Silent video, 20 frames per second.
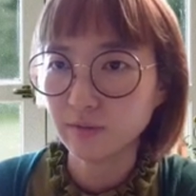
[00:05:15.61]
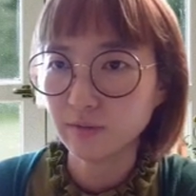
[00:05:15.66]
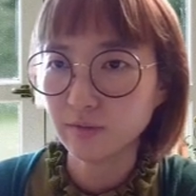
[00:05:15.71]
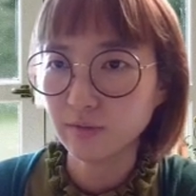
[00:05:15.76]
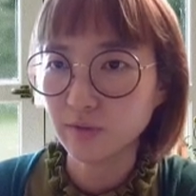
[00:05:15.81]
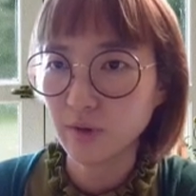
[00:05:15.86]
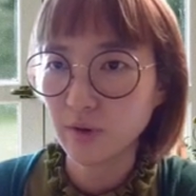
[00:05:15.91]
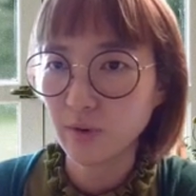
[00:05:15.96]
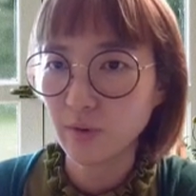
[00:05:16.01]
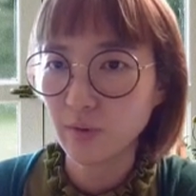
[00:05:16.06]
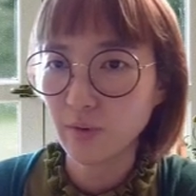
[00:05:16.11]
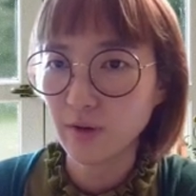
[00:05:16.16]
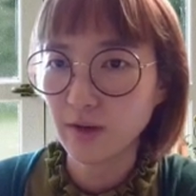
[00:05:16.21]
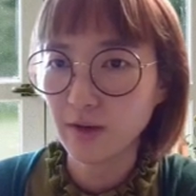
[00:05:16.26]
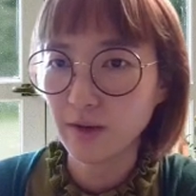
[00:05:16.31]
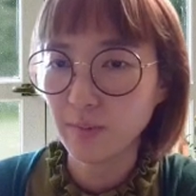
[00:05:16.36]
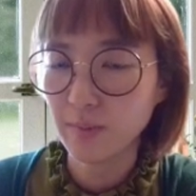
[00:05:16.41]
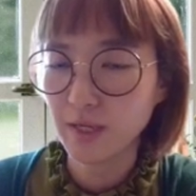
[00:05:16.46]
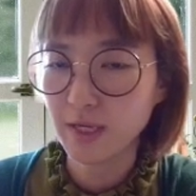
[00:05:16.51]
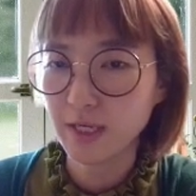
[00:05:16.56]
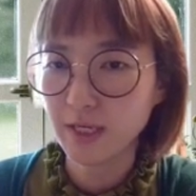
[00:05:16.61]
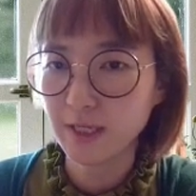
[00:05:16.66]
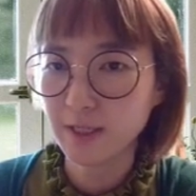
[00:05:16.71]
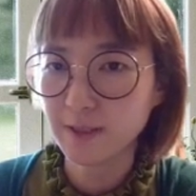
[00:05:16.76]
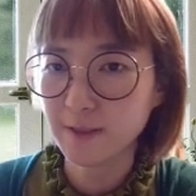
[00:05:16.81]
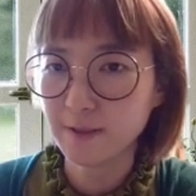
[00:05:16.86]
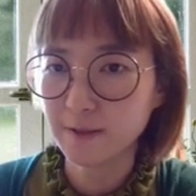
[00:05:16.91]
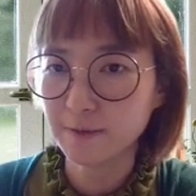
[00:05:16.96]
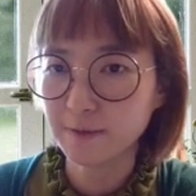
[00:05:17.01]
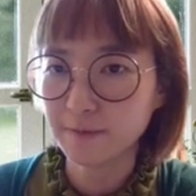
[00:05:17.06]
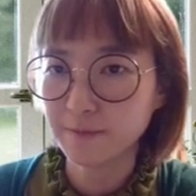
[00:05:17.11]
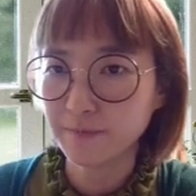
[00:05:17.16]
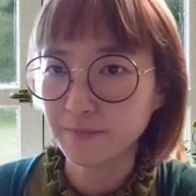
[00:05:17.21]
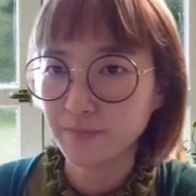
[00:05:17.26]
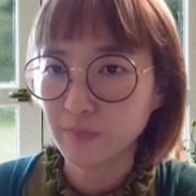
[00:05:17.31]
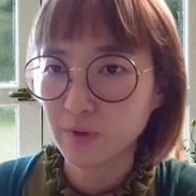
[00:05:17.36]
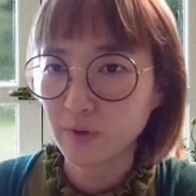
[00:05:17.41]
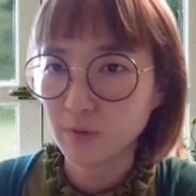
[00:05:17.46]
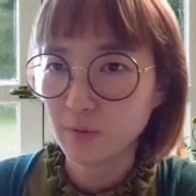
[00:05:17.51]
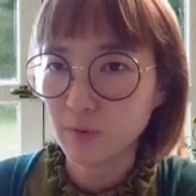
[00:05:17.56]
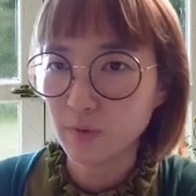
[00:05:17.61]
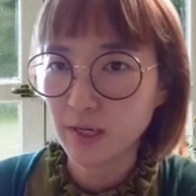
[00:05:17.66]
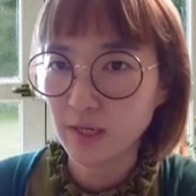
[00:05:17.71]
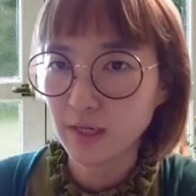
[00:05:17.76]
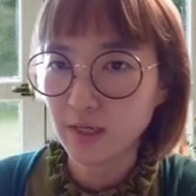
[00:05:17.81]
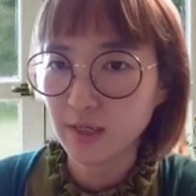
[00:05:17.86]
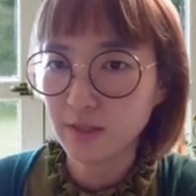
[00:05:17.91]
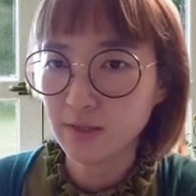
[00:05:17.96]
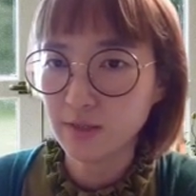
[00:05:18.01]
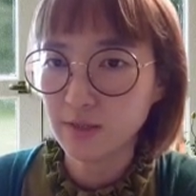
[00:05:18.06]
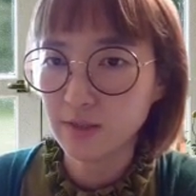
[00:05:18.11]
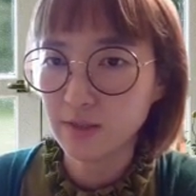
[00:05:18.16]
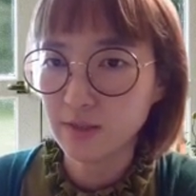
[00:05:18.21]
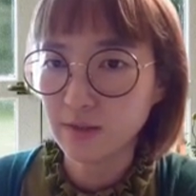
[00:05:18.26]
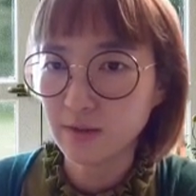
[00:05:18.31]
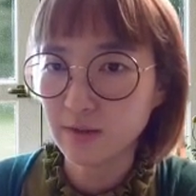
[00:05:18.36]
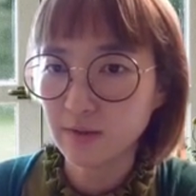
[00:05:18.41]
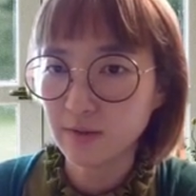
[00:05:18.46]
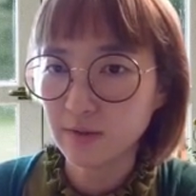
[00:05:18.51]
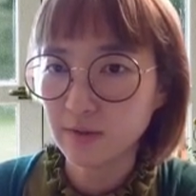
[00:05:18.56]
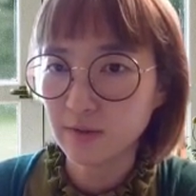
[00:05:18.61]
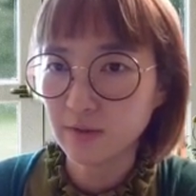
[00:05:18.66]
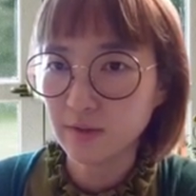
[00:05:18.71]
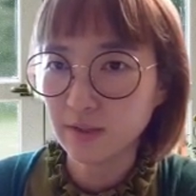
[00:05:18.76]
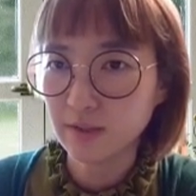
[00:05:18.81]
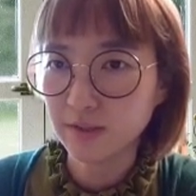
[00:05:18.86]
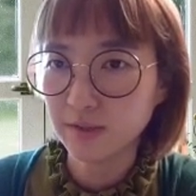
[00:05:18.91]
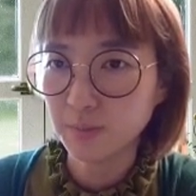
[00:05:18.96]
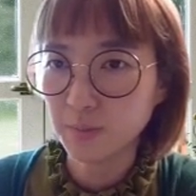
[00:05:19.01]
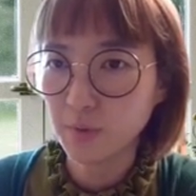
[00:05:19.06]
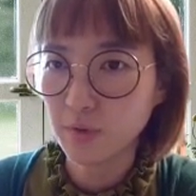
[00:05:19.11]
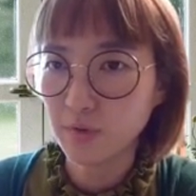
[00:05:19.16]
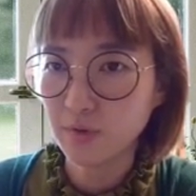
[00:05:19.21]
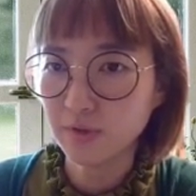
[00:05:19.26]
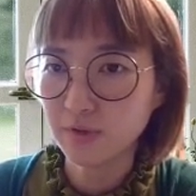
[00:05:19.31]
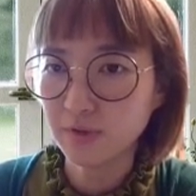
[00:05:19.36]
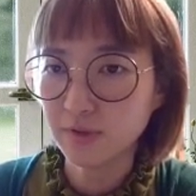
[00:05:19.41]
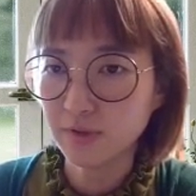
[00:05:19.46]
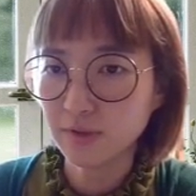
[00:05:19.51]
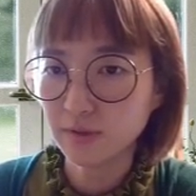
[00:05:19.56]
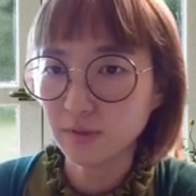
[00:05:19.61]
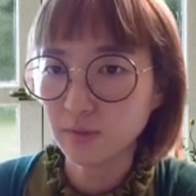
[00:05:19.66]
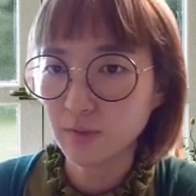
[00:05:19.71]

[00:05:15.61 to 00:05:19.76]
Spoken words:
So I mean, let's suppose